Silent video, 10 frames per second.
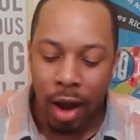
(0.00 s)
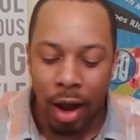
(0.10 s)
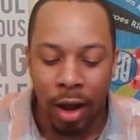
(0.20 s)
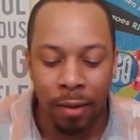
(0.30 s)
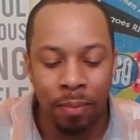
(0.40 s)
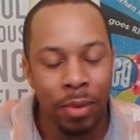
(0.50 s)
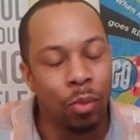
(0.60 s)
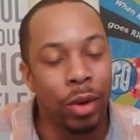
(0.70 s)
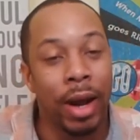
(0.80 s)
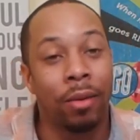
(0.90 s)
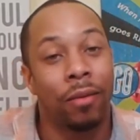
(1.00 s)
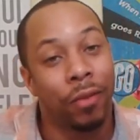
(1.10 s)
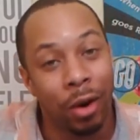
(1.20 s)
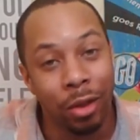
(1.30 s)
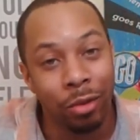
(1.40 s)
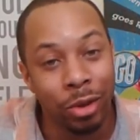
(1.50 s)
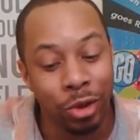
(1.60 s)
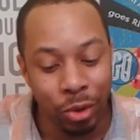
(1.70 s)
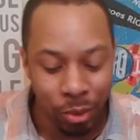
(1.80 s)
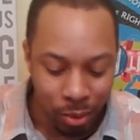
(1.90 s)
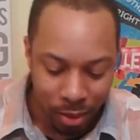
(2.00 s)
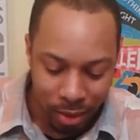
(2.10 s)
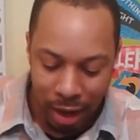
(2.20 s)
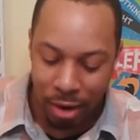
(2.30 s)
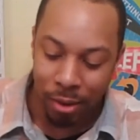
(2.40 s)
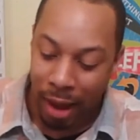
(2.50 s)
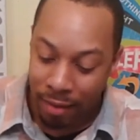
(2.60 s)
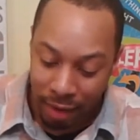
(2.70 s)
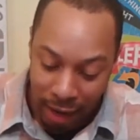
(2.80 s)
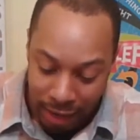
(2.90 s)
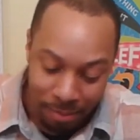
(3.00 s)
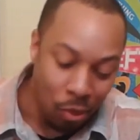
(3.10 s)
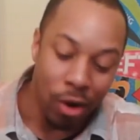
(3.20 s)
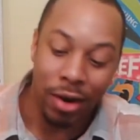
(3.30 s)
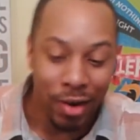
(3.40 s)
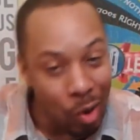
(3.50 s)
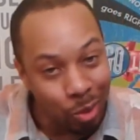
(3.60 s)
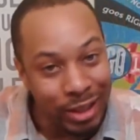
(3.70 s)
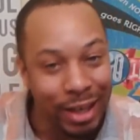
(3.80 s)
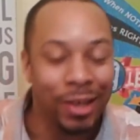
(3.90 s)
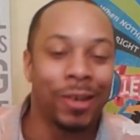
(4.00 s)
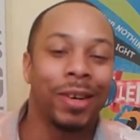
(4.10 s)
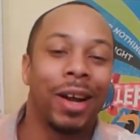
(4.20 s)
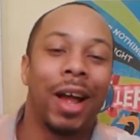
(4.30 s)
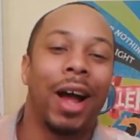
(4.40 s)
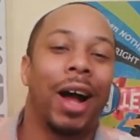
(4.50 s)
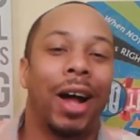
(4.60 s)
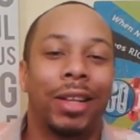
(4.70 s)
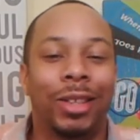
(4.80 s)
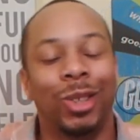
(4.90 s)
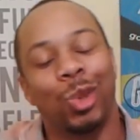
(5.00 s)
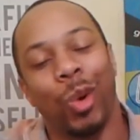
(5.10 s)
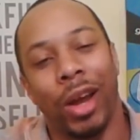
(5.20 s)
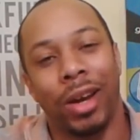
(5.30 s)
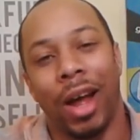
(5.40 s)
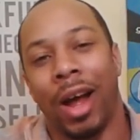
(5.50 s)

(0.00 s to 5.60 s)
Um, without further ado, I don't have any more notes here. Uh, this is great.